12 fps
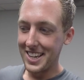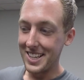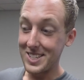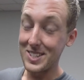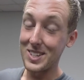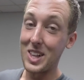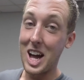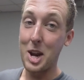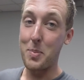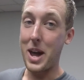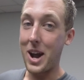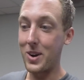This is a
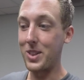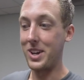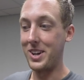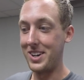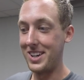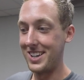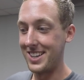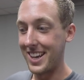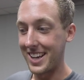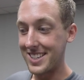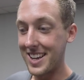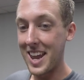lot of power though.
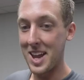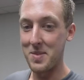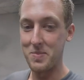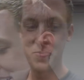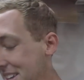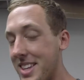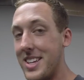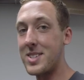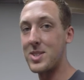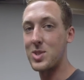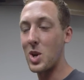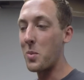Like, damn. This
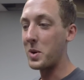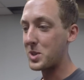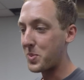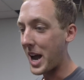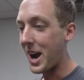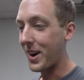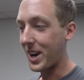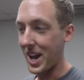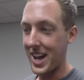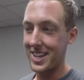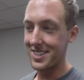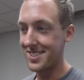is so much power,
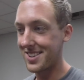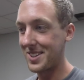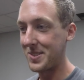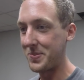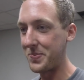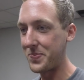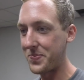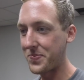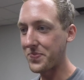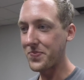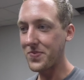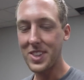guys.
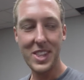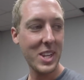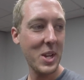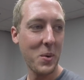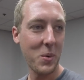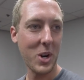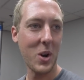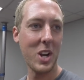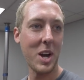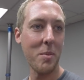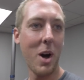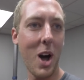We're going up.